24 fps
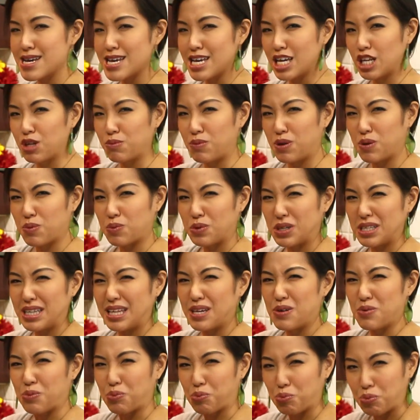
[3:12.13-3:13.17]
it'd be
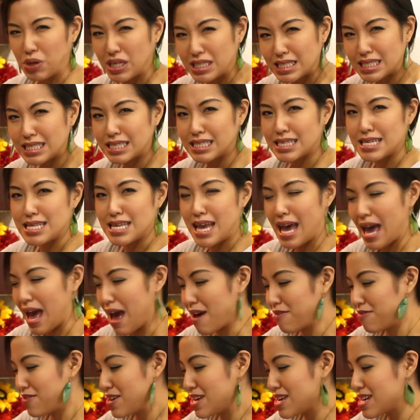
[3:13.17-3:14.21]
really rich and
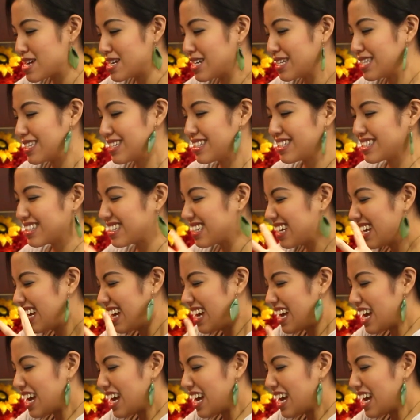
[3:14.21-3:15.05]
heavy, and it's just,